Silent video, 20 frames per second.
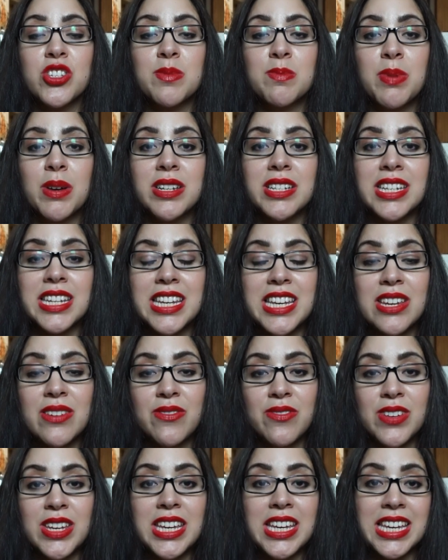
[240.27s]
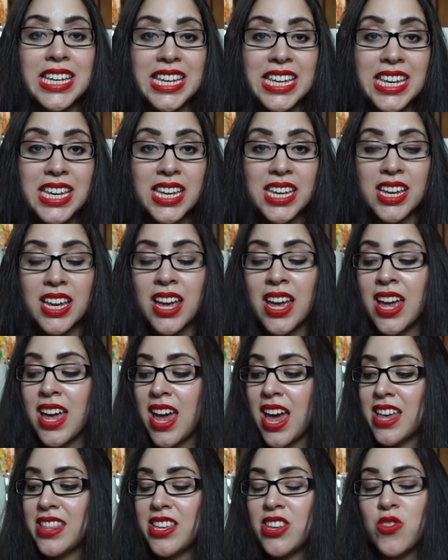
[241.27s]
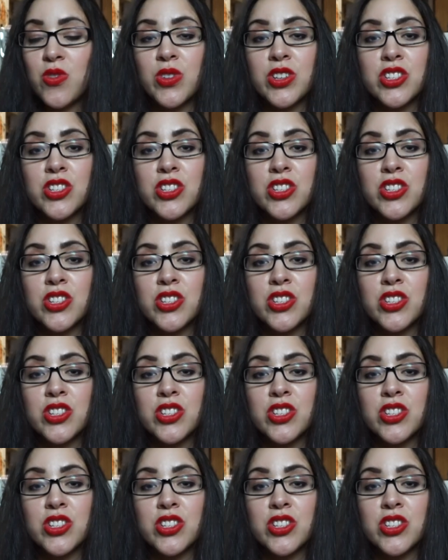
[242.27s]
just put EVE, and then you